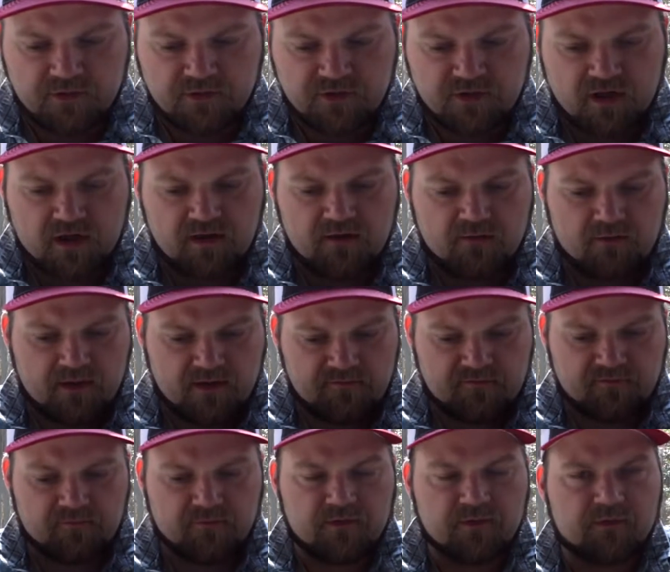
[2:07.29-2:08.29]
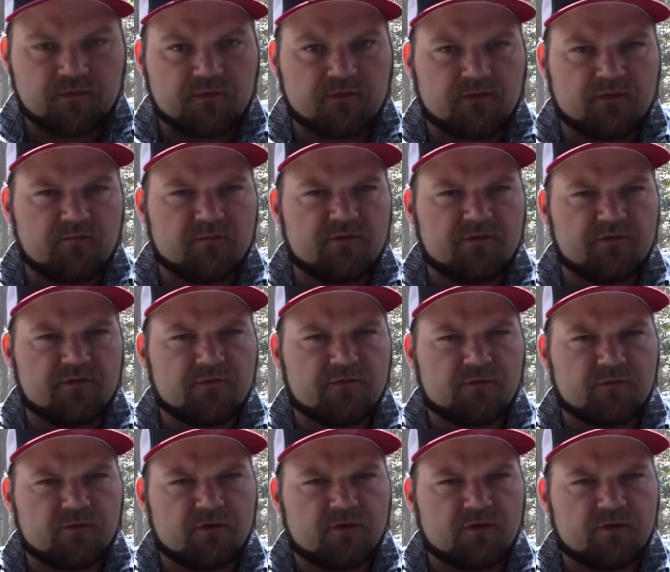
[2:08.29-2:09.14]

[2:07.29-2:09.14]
shy away from using lemon juice.